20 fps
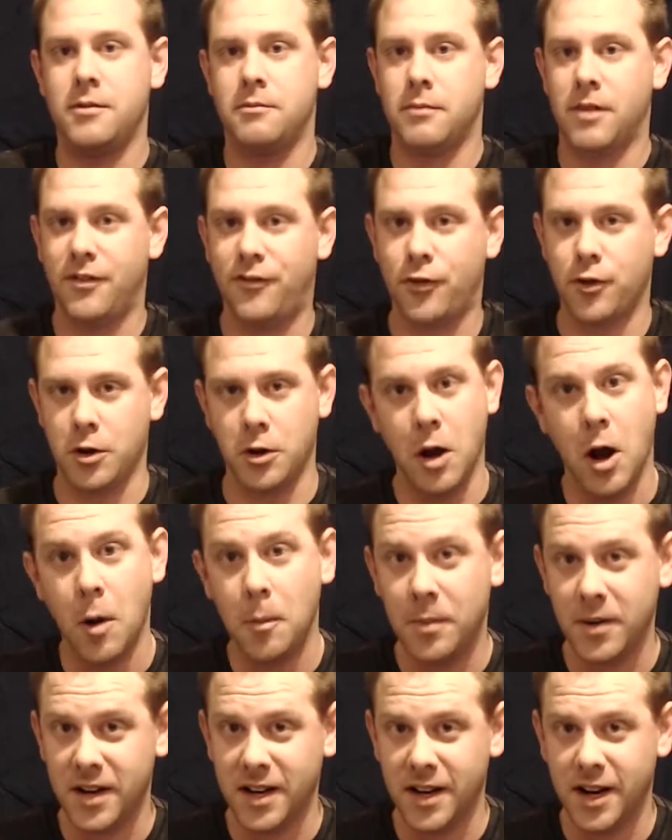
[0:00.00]
before you
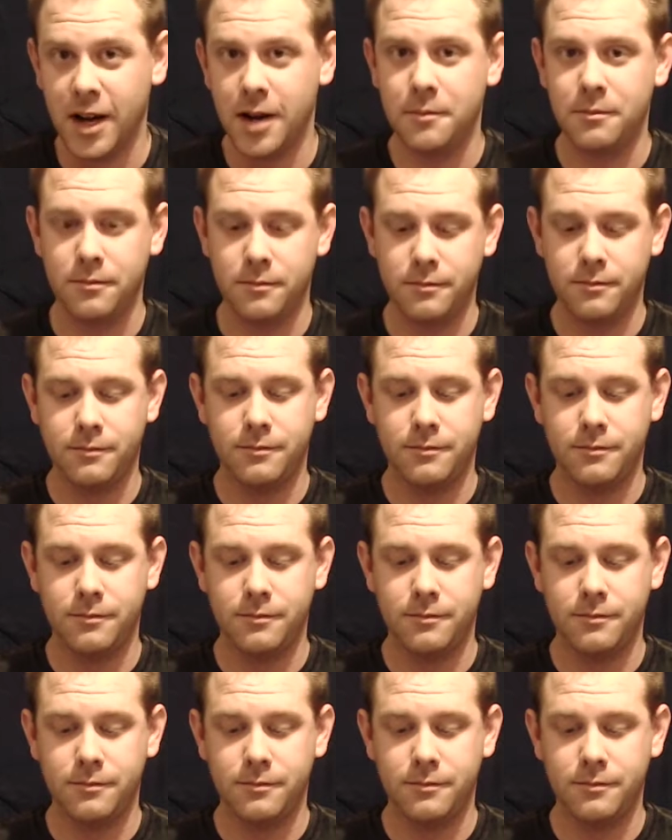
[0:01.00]
open it up,